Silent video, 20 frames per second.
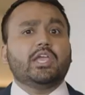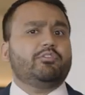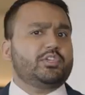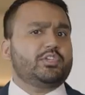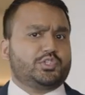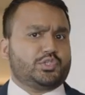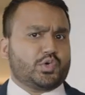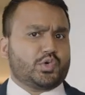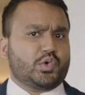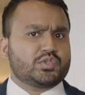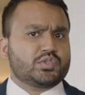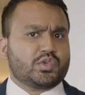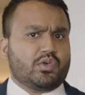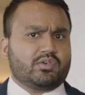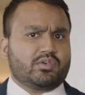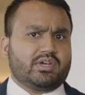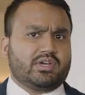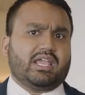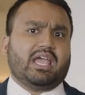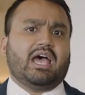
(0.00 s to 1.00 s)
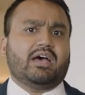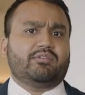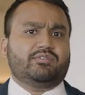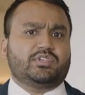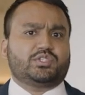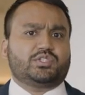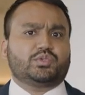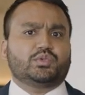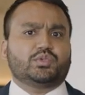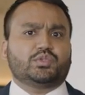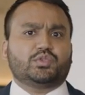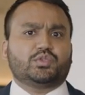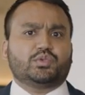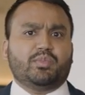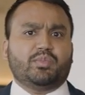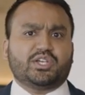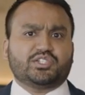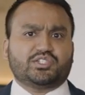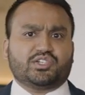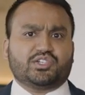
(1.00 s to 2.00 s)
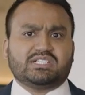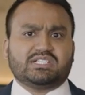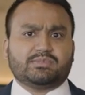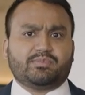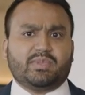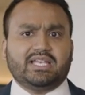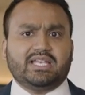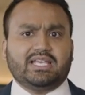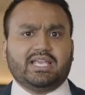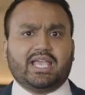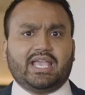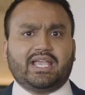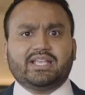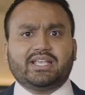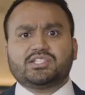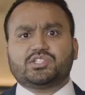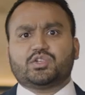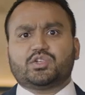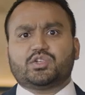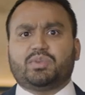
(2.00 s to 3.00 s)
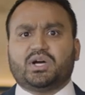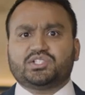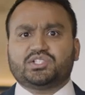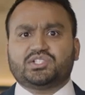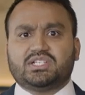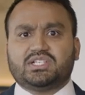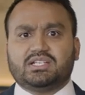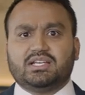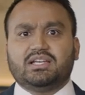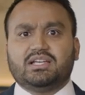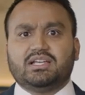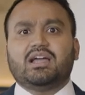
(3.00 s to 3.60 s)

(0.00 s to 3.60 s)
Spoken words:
If you don't already have a tool to measure spending against your budget,